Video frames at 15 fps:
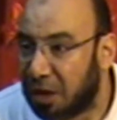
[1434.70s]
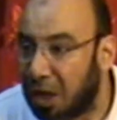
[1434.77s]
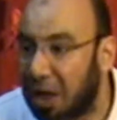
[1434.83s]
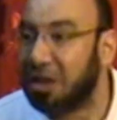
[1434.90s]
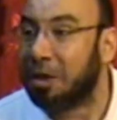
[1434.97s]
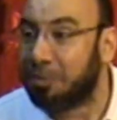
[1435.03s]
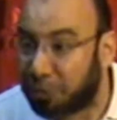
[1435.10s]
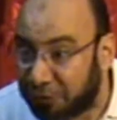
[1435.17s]

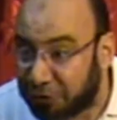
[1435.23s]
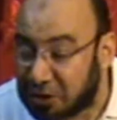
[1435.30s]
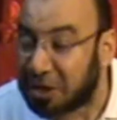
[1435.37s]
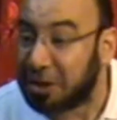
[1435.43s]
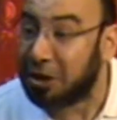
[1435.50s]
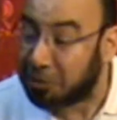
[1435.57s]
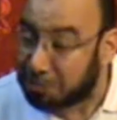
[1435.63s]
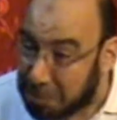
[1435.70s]
And the Prophet
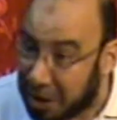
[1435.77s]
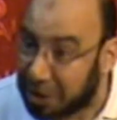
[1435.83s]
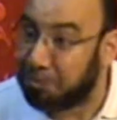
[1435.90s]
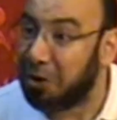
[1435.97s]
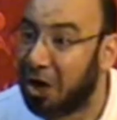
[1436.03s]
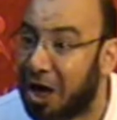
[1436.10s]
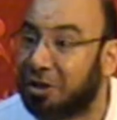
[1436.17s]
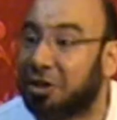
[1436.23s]
said, it might
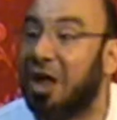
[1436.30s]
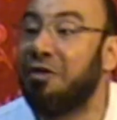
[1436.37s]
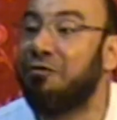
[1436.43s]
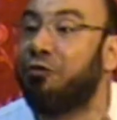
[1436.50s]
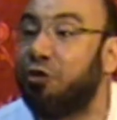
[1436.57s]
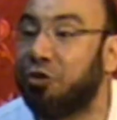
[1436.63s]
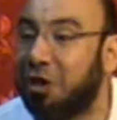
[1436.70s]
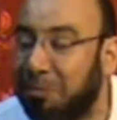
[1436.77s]
be a time
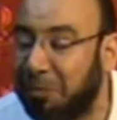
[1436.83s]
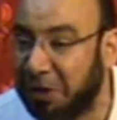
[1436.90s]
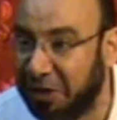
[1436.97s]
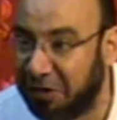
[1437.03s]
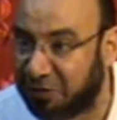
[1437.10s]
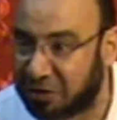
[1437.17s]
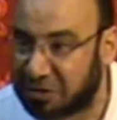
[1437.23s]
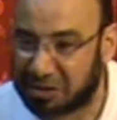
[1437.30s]
for the
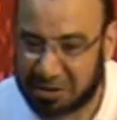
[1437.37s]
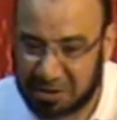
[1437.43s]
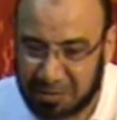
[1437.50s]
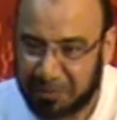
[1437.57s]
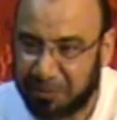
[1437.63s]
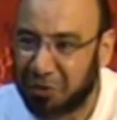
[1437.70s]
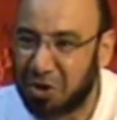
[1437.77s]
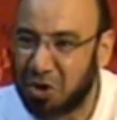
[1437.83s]
believers.
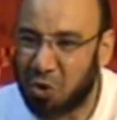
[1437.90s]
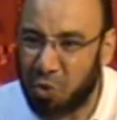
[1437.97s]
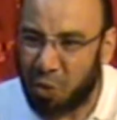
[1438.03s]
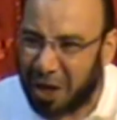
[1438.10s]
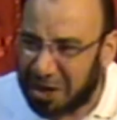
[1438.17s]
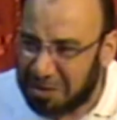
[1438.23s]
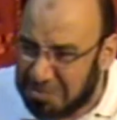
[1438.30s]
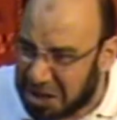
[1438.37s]

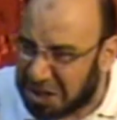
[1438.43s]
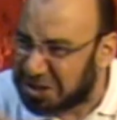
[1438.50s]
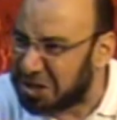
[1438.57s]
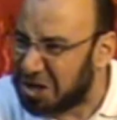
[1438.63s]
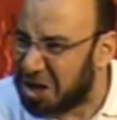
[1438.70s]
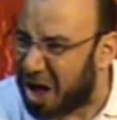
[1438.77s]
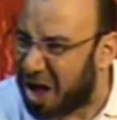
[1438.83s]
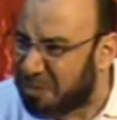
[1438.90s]
While
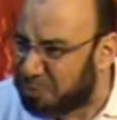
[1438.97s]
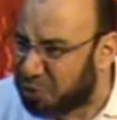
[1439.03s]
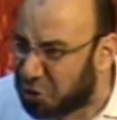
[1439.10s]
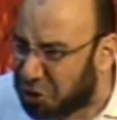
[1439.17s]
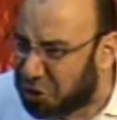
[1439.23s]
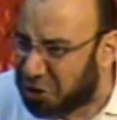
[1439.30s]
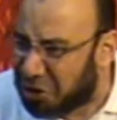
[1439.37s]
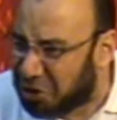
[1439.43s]
mixing up
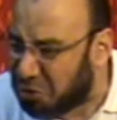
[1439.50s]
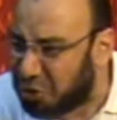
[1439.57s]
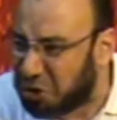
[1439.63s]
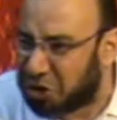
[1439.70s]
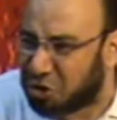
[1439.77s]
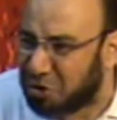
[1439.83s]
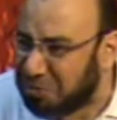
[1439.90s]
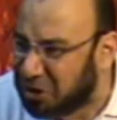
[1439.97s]

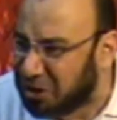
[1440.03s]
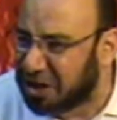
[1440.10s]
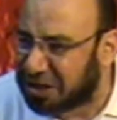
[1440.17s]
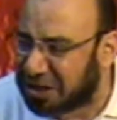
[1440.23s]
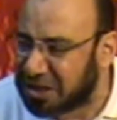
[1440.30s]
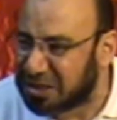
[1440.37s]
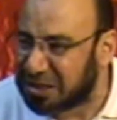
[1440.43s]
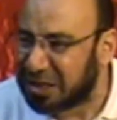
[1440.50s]
with
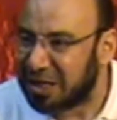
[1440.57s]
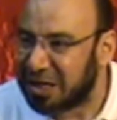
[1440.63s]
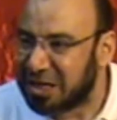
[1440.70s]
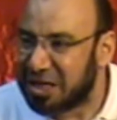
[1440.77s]
communities,